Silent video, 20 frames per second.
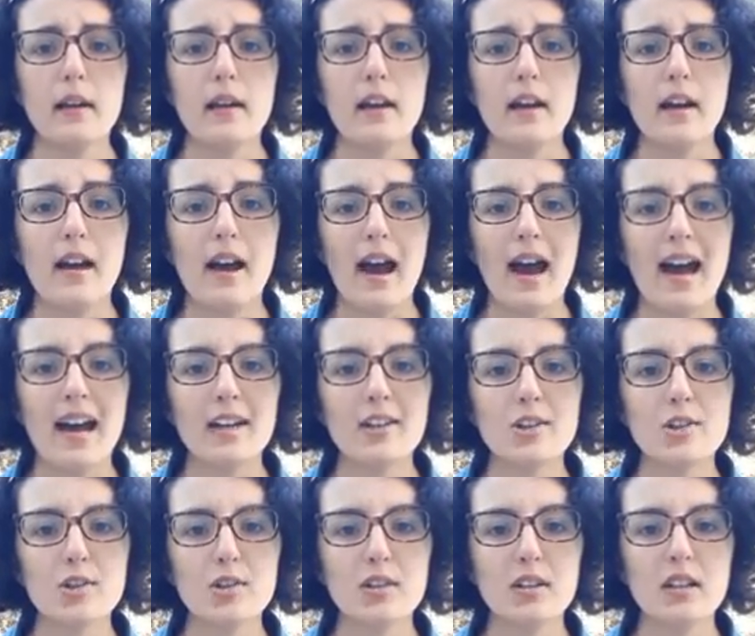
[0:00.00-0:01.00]

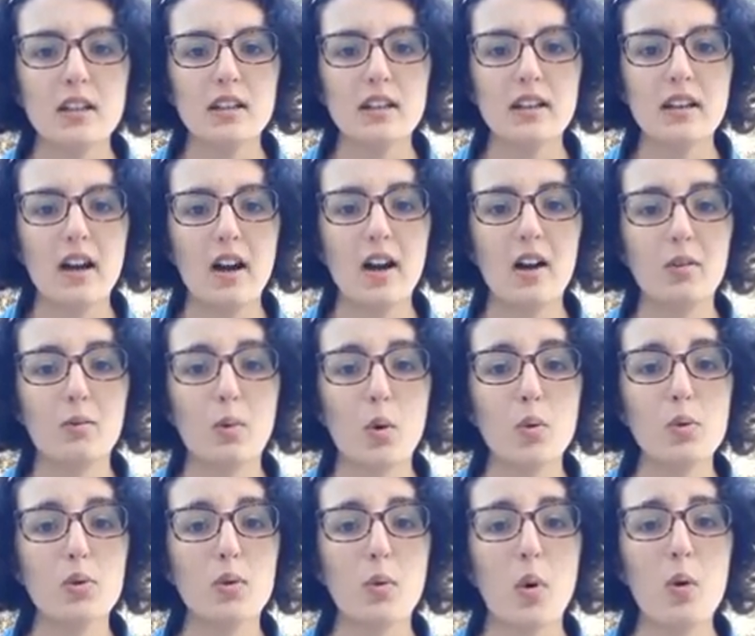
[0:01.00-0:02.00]
actually wrote
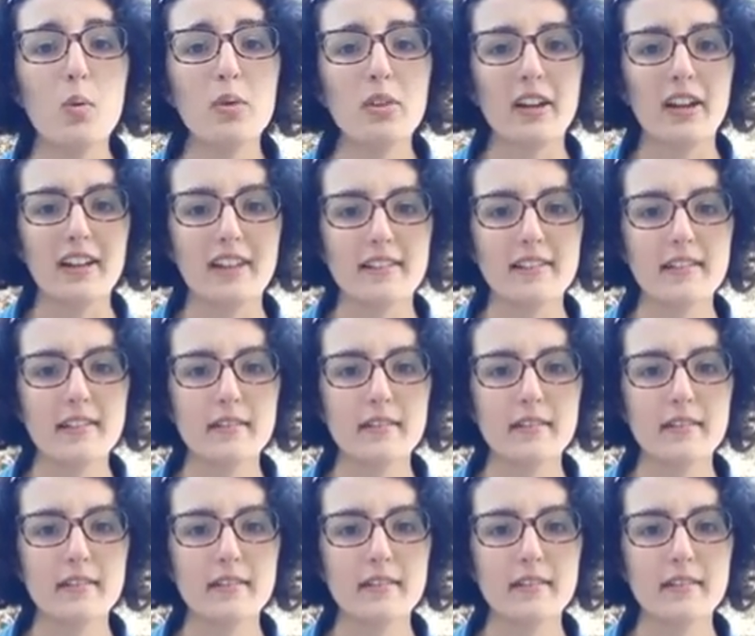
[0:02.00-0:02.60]
their own things,